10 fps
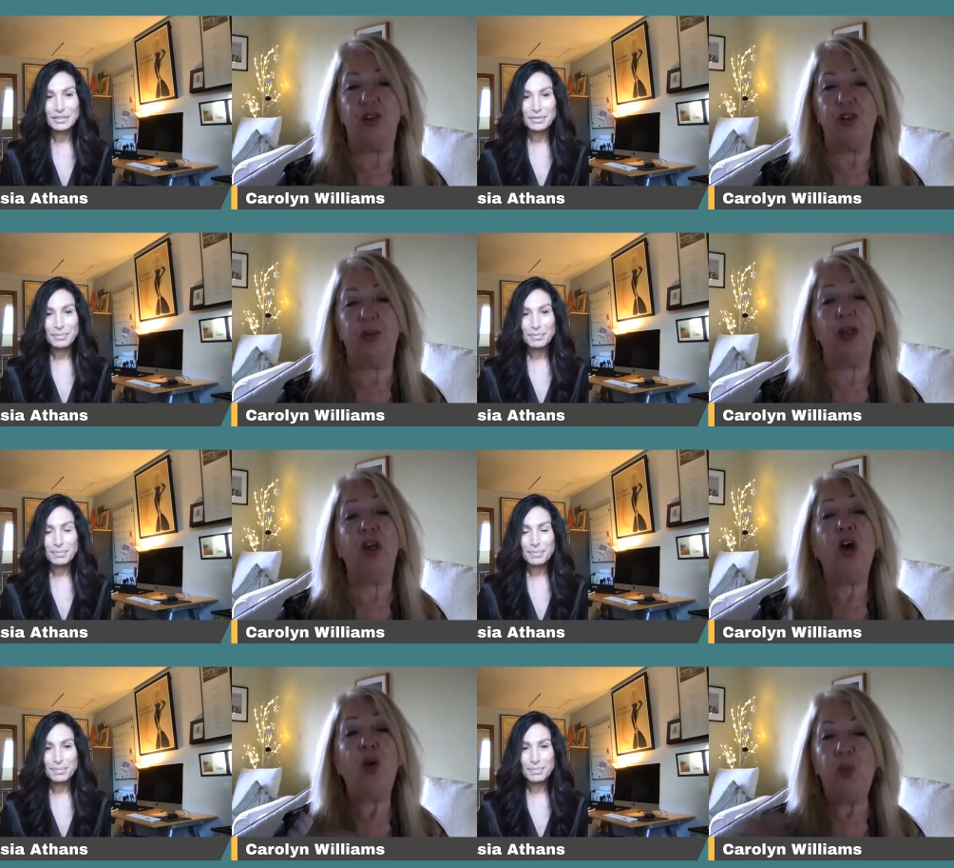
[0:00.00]

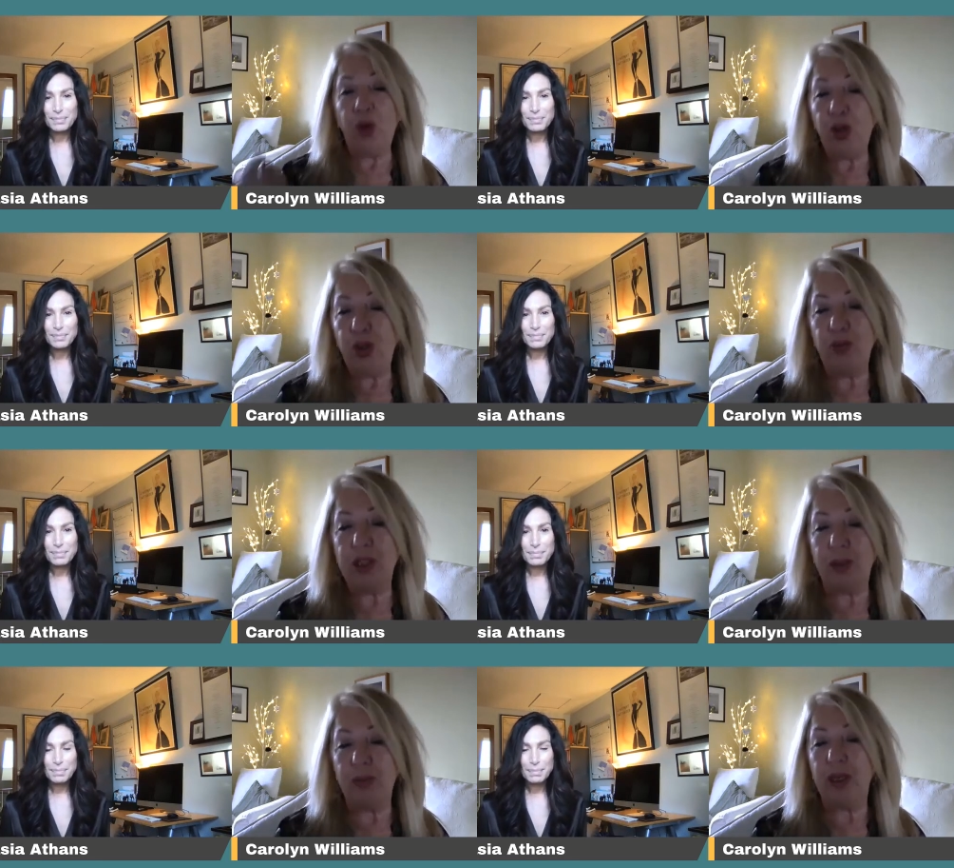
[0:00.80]
Speaker 1: entrepreneur. Were you
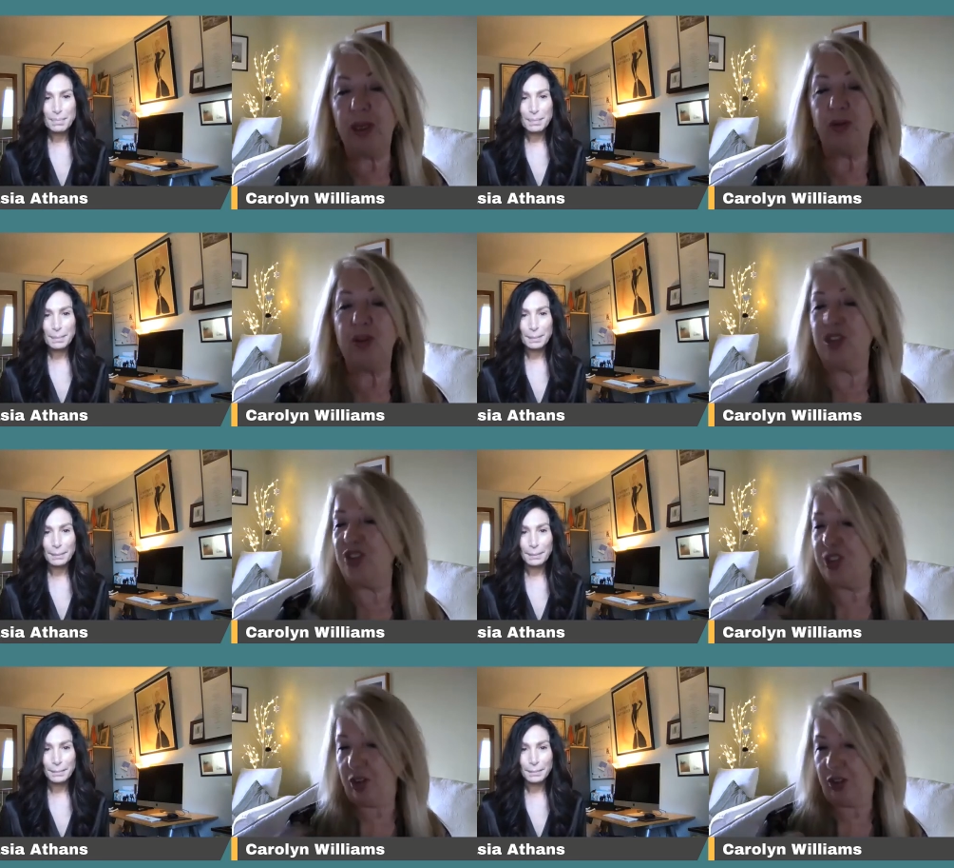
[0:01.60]
somebody that was a
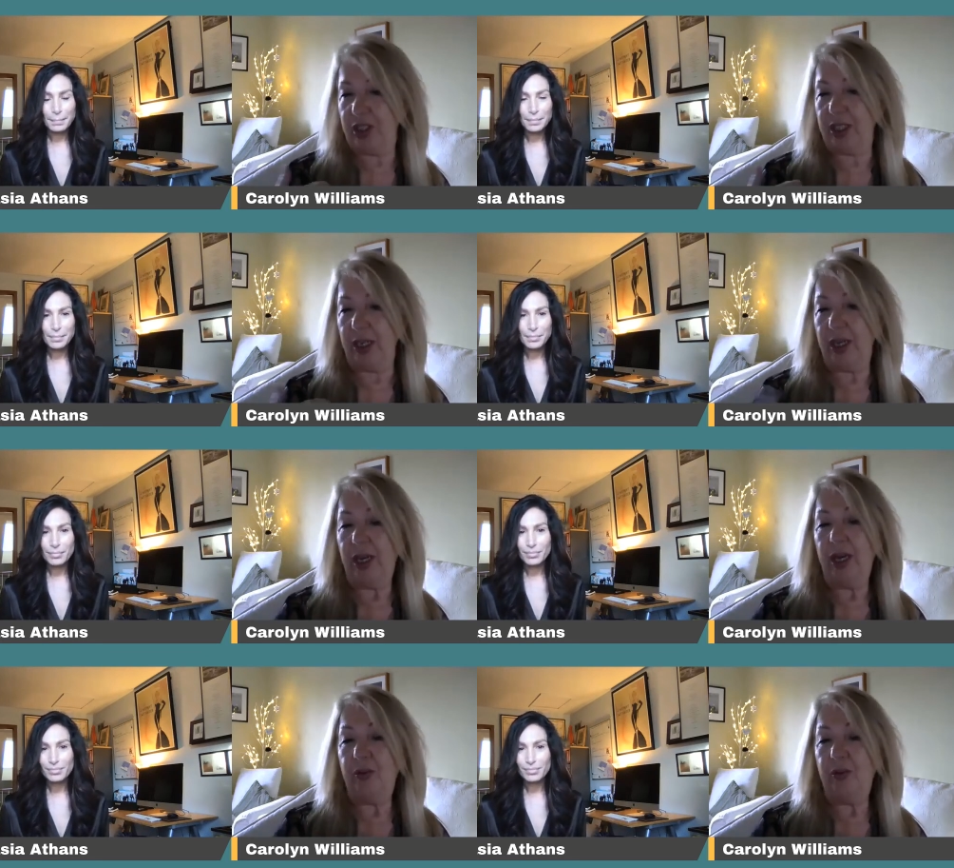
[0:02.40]
starter?